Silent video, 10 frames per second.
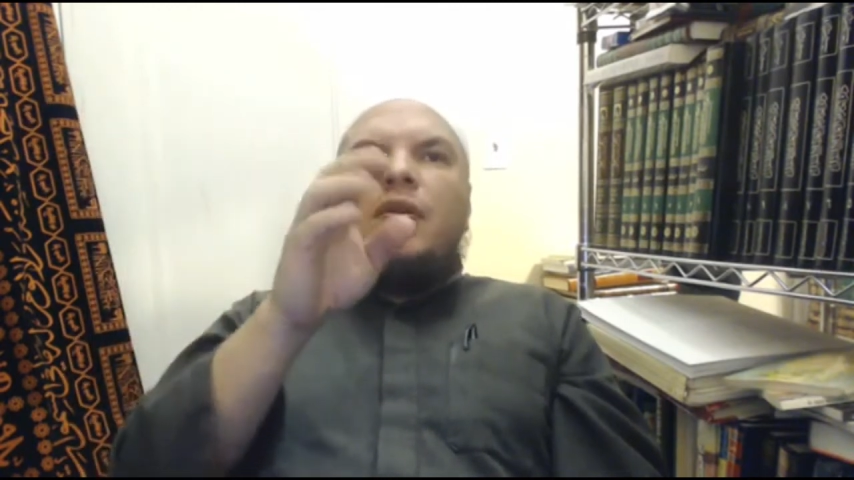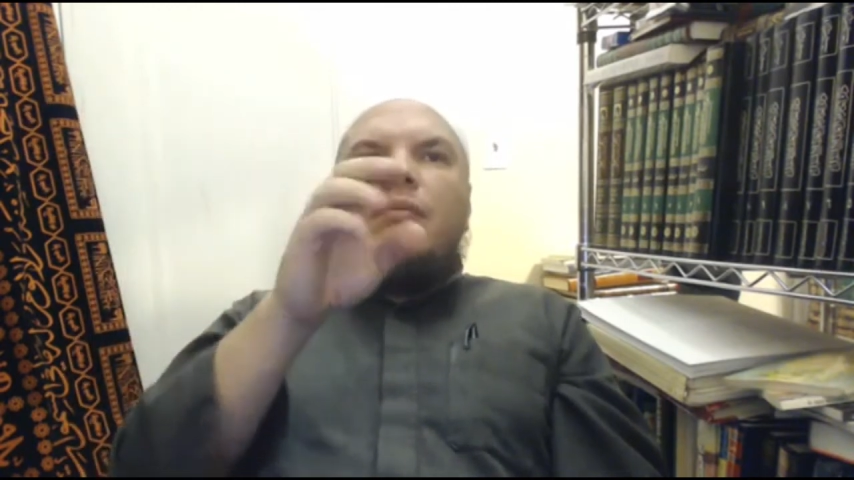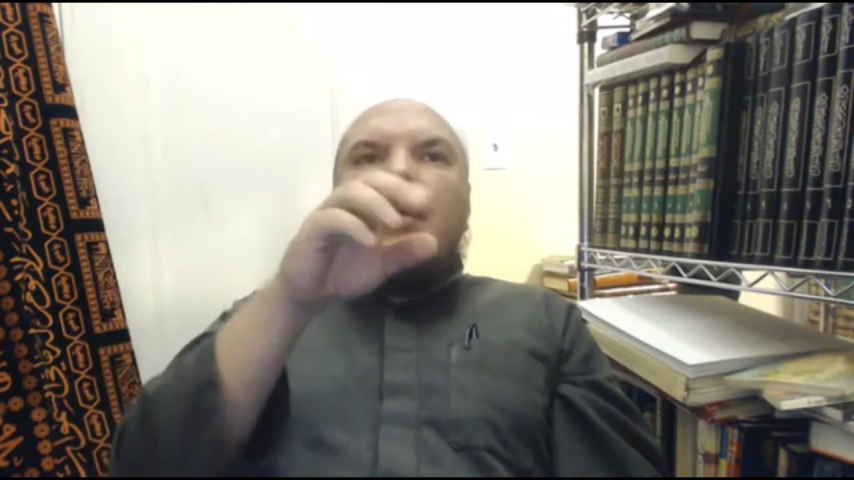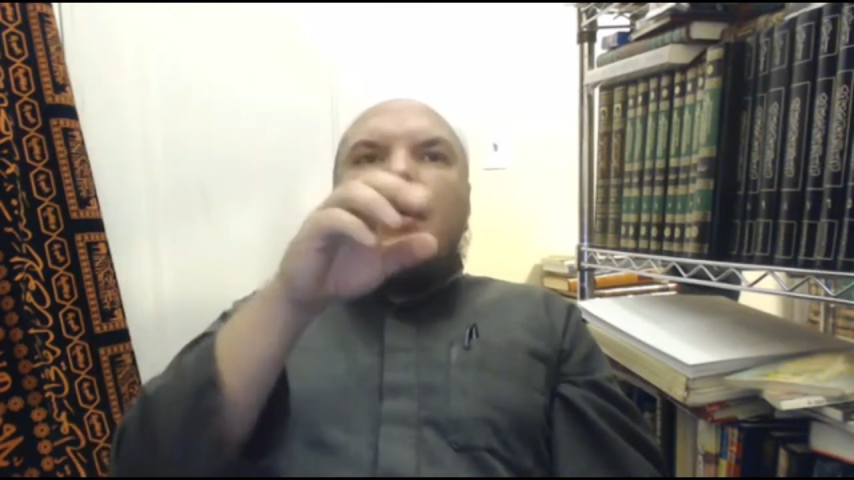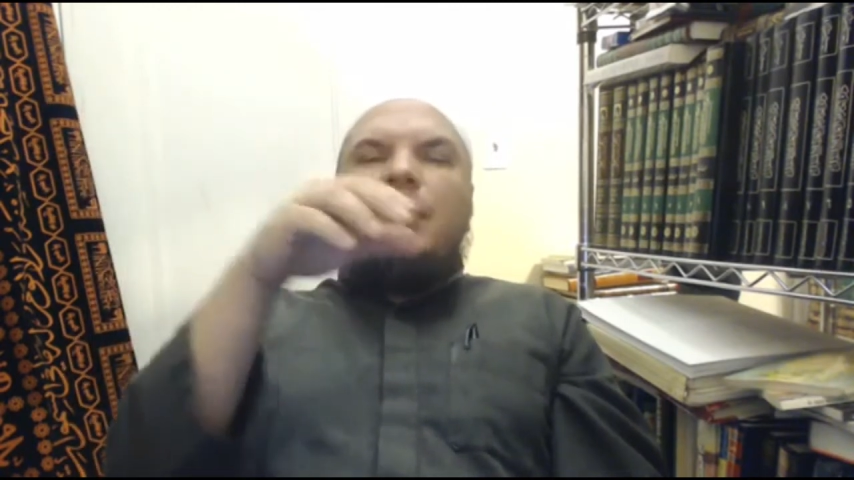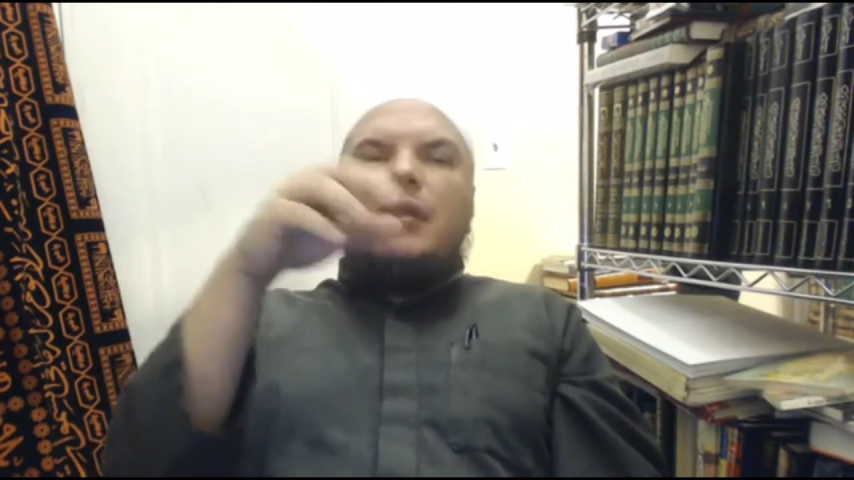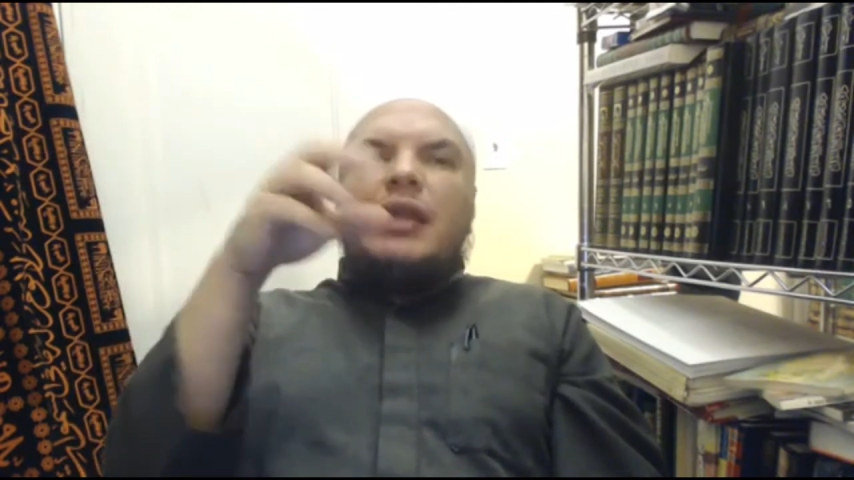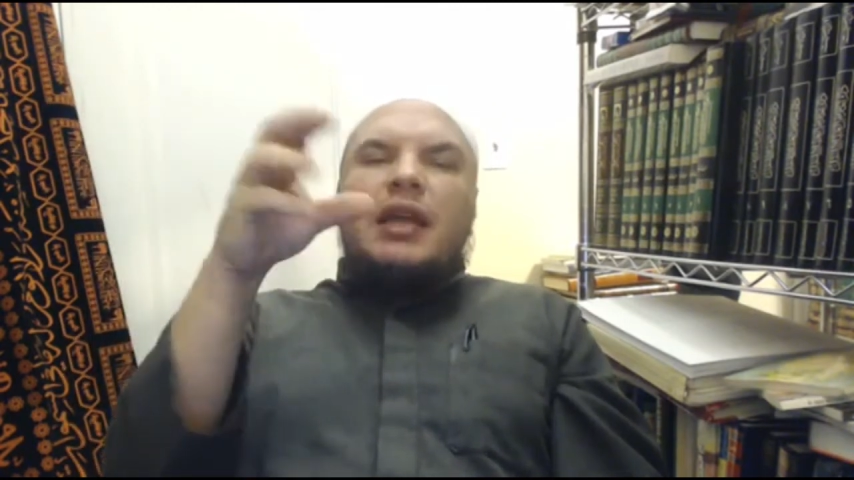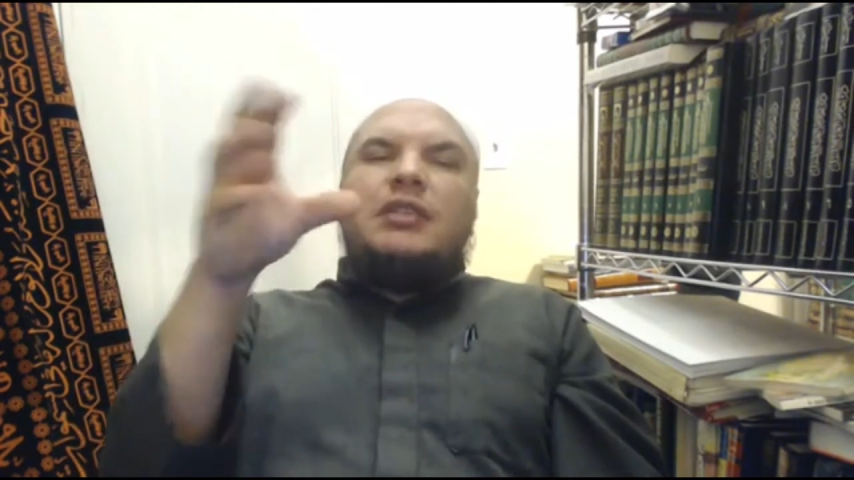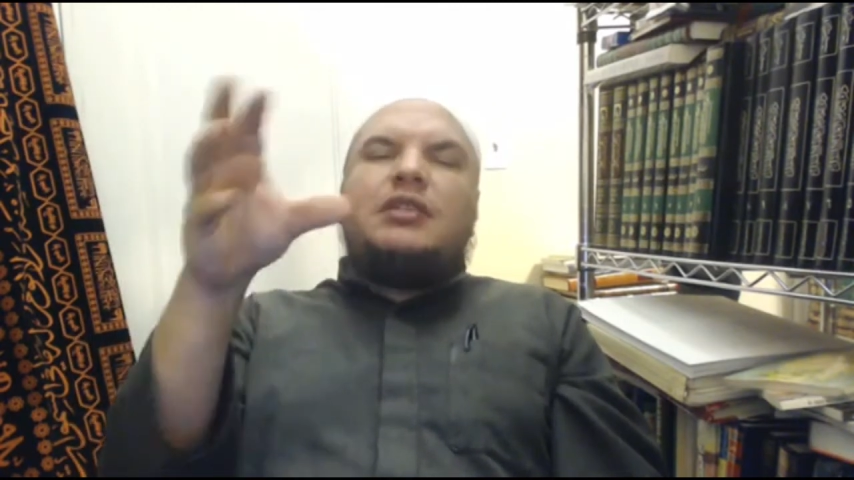maybe
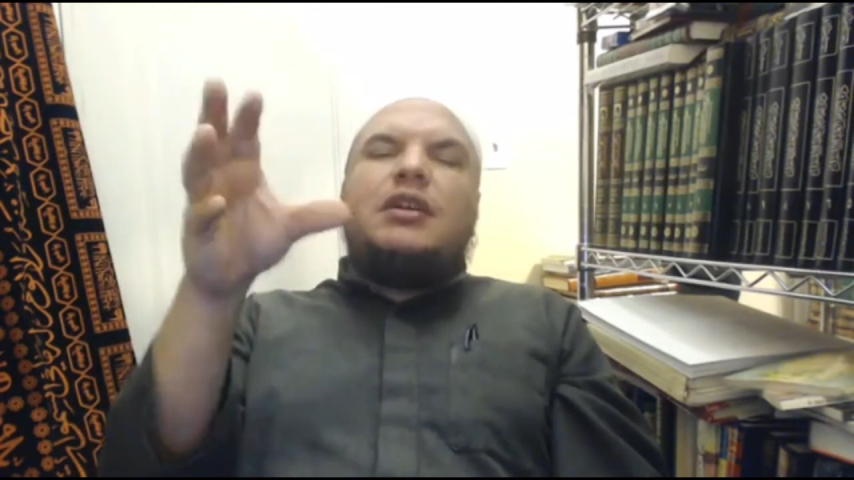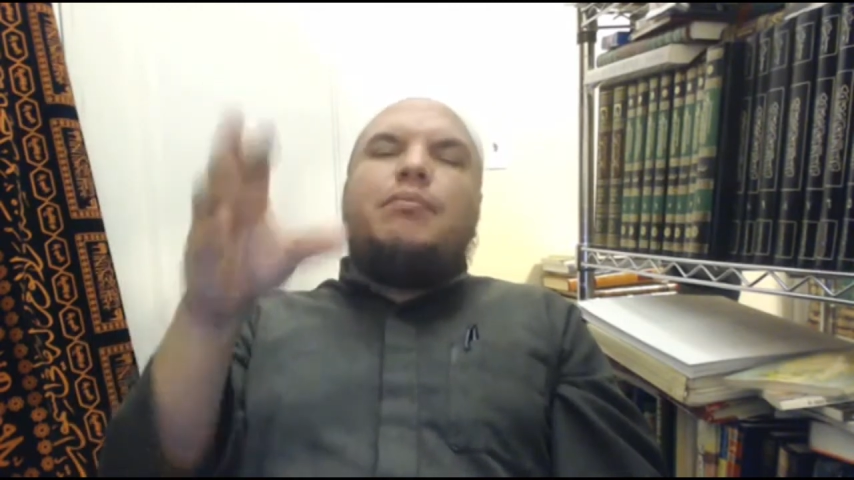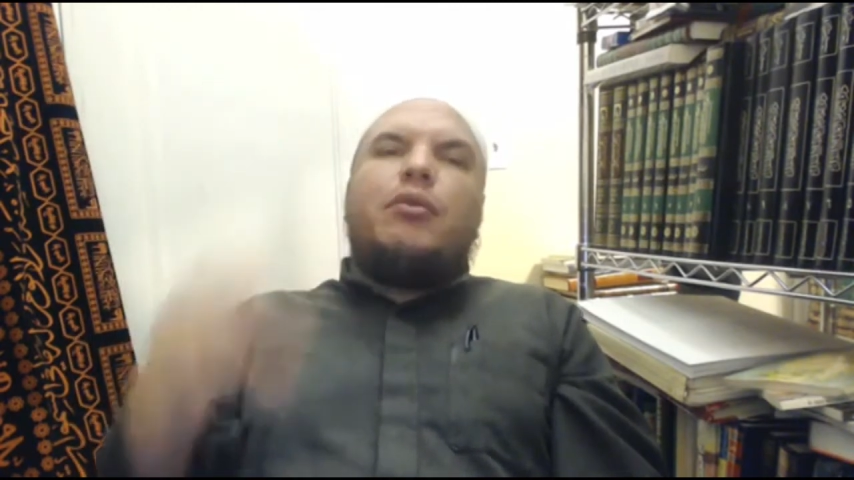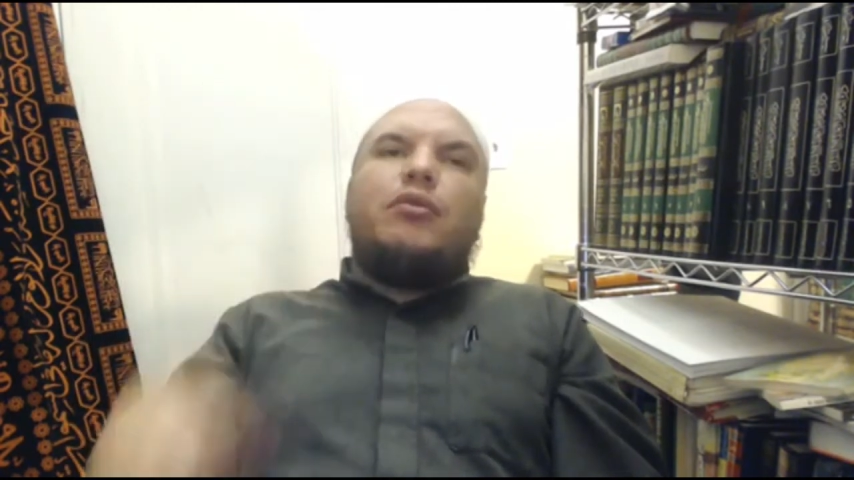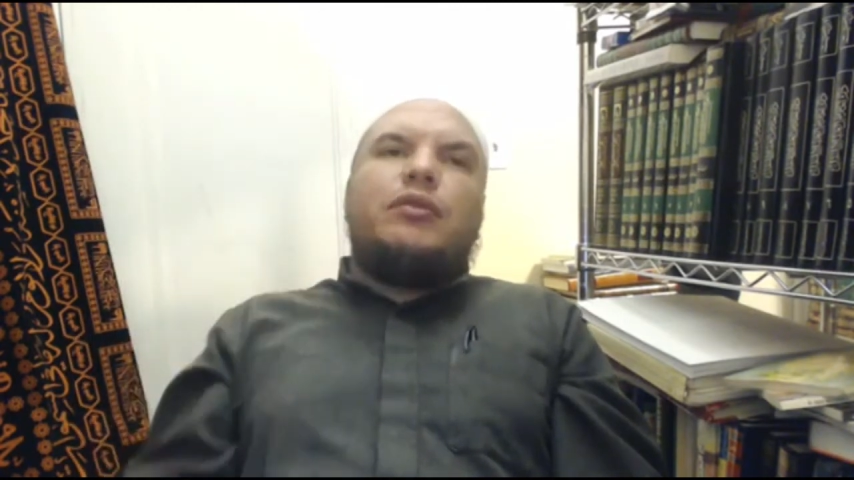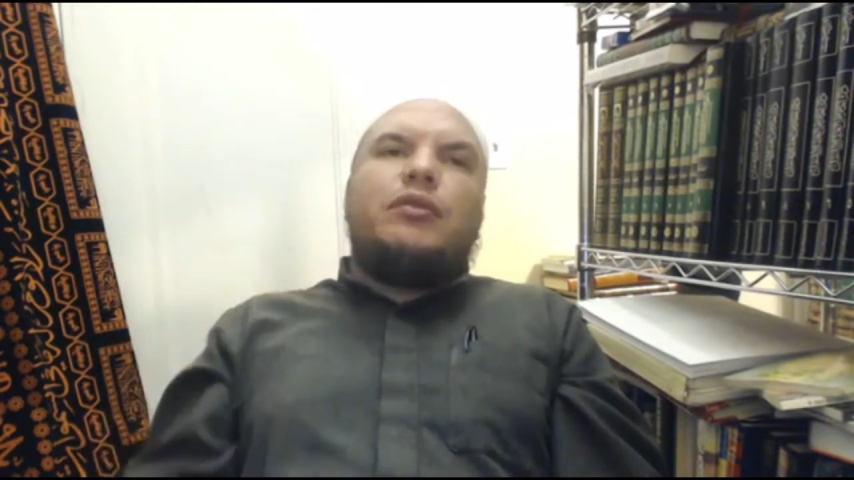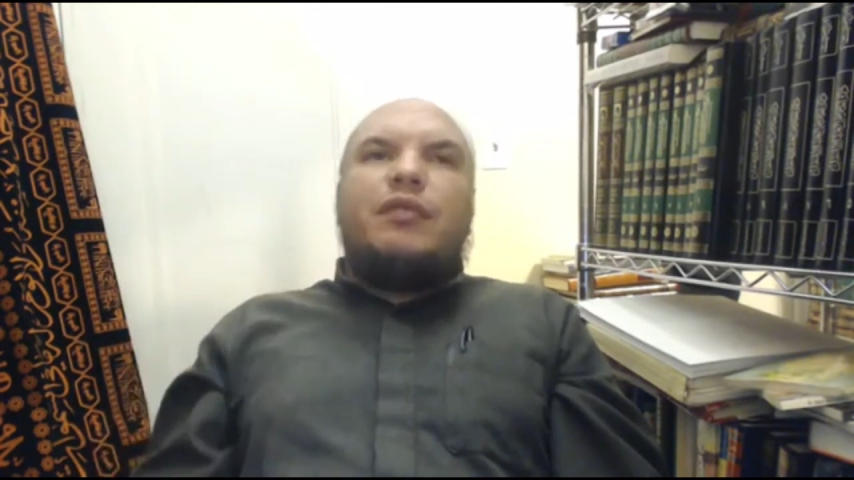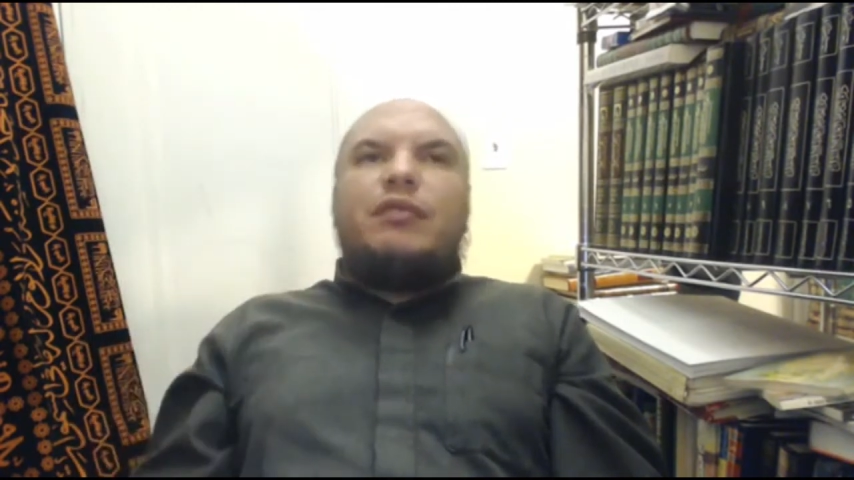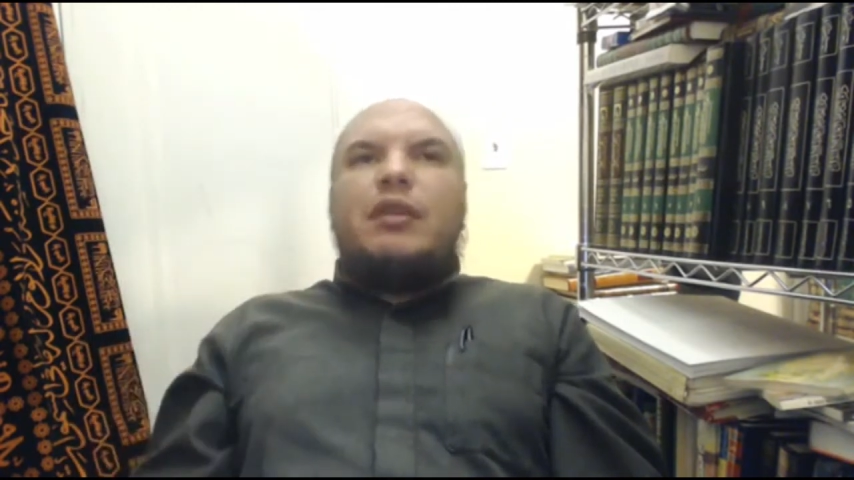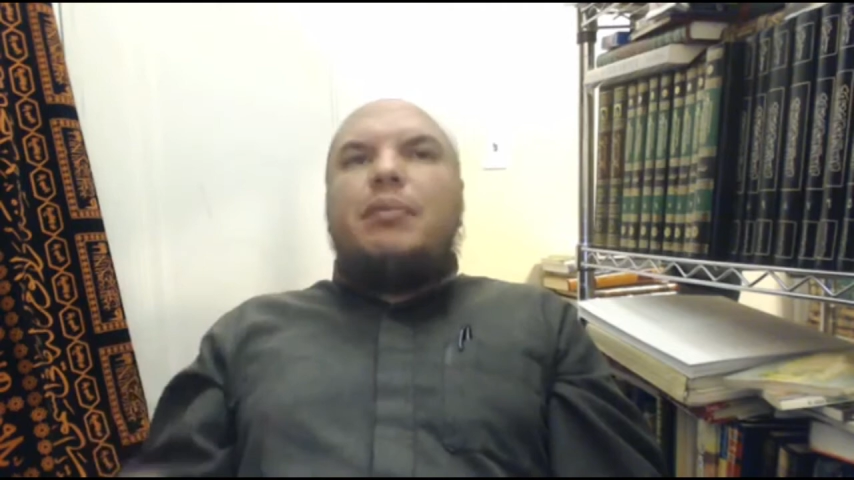that is composed of
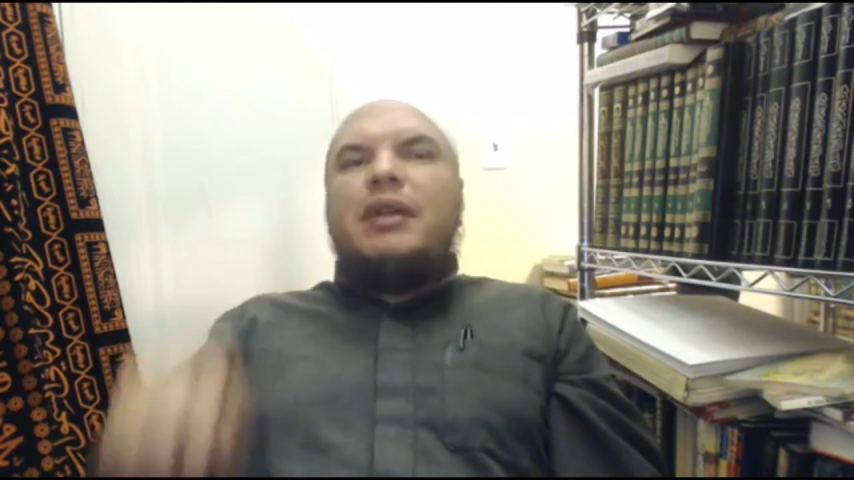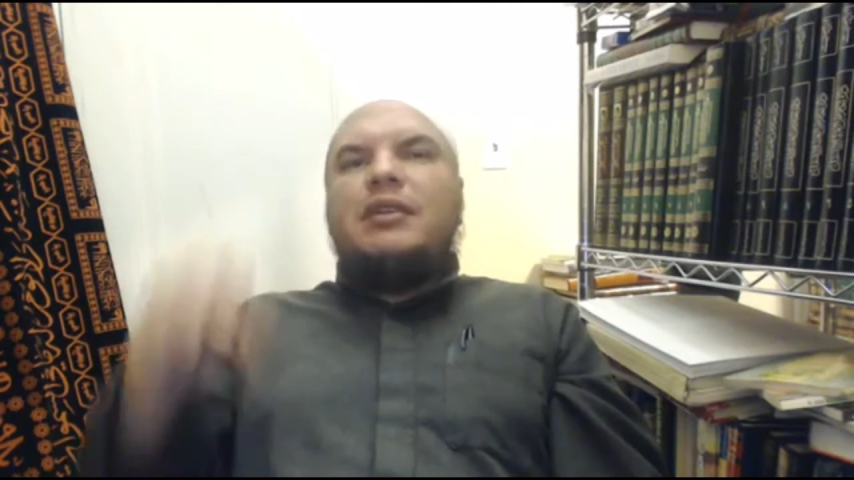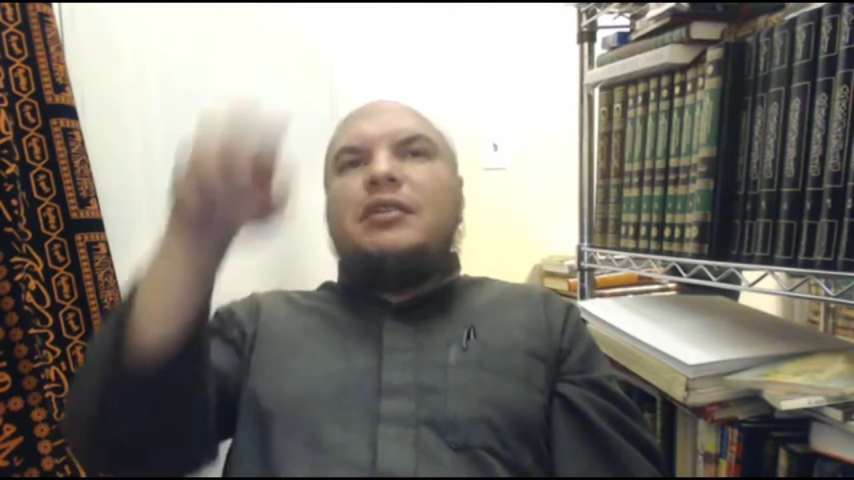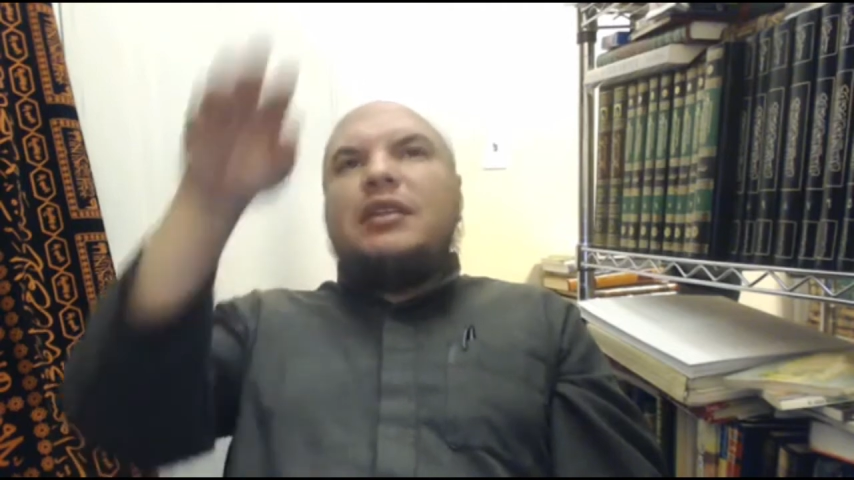50 pages.